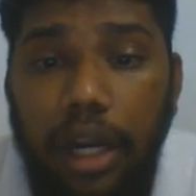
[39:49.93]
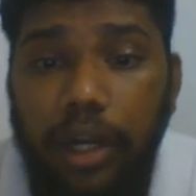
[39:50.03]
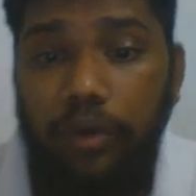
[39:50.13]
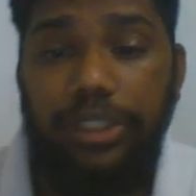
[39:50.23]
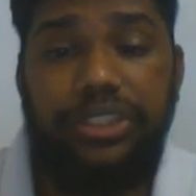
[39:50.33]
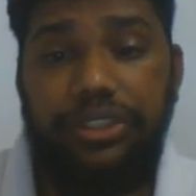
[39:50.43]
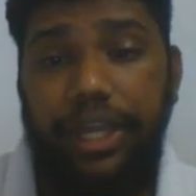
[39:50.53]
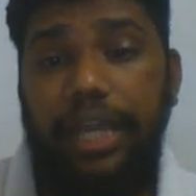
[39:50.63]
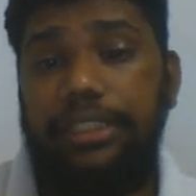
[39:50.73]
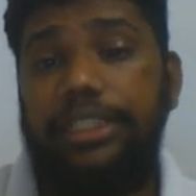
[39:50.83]
Now this
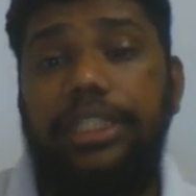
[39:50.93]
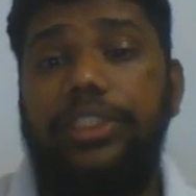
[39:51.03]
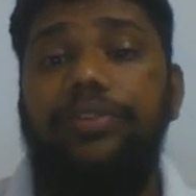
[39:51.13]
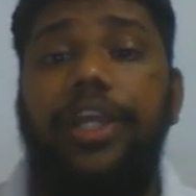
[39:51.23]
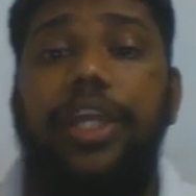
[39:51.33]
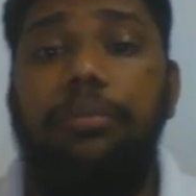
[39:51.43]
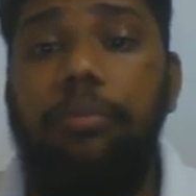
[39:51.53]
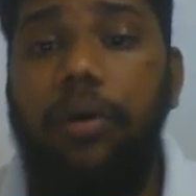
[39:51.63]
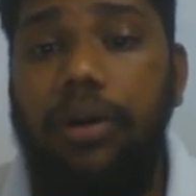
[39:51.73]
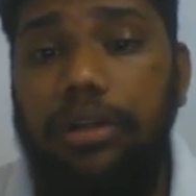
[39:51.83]
reaction is very
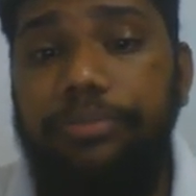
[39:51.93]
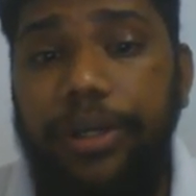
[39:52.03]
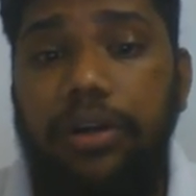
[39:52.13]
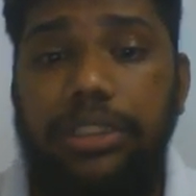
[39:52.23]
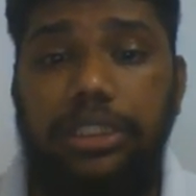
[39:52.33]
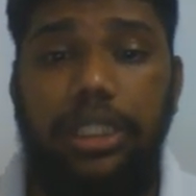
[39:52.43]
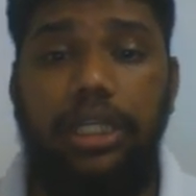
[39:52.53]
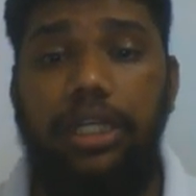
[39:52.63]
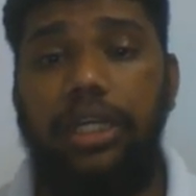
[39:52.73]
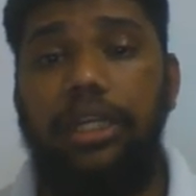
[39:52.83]
important because
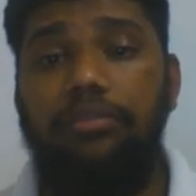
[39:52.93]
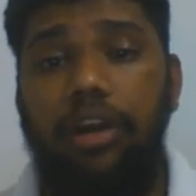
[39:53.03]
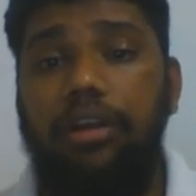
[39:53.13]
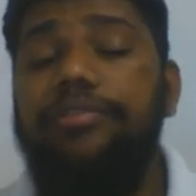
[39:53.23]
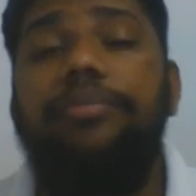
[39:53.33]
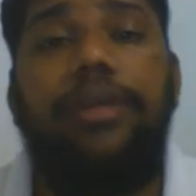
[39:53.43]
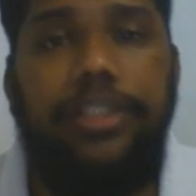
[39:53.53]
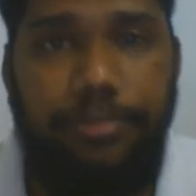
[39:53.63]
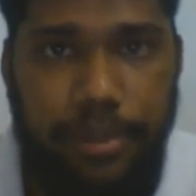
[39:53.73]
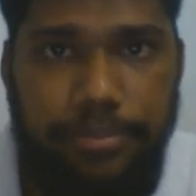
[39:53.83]
in one of the
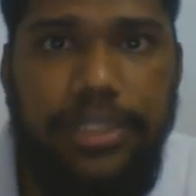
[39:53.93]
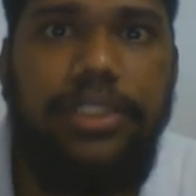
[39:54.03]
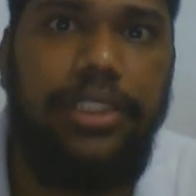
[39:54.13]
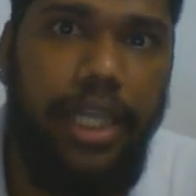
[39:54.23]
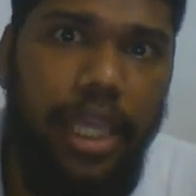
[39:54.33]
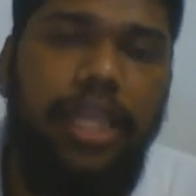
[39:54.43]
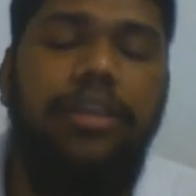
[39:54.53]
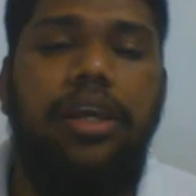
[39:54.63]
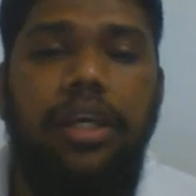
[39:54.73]
past papers again